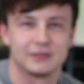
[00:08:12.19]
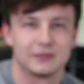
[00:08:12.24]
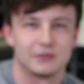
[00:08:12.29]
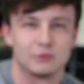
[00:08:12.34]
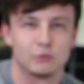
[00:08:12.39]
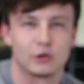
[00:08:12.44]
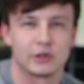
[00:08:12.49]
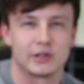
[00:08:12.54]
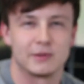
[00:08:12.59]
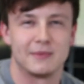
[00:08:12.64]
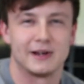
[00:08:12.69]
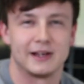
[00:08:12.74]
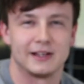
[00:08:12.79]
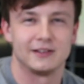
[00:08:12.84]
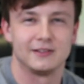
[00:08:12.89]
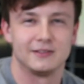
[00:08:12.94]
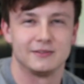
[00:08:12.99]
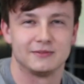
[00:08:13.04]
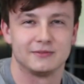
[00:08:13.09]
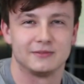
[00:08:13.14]
Rocket
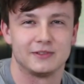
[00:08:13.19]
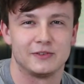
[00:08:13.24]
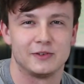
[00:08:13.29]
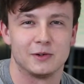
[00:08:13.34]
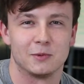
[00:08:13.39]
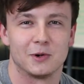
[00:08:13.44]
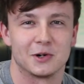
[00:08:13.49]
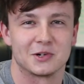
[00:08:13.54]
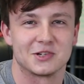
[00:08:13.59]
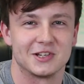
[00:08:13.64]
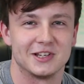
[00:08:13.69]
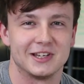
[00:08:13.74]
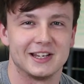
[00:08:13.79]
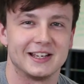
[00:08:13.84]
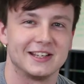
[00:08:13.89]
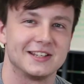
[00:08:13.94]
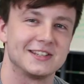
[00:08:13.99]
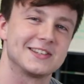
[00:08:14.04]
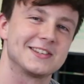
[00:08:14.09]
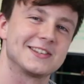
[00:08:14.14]
Man, if you're watching
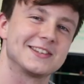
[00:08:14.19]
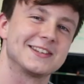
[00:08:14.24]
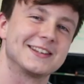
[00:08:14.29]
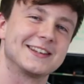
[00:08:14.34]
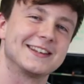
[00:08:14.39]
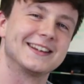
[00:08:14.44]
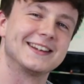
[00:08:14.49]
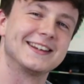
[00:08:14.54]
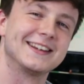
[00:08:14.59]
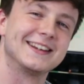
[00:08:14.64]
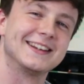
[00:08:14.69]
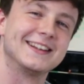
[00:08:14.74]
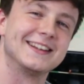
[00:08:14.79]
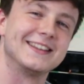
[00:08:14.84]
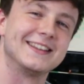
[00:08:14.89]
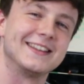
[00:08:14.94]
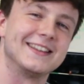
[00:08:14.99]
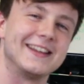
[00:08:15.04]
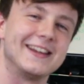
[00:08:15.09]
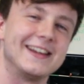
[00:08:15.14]
this,
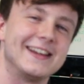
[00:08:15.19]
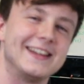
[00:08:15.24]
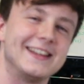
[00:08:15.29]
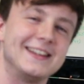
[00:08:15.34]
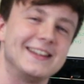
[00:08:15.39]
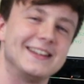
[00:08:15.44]
then.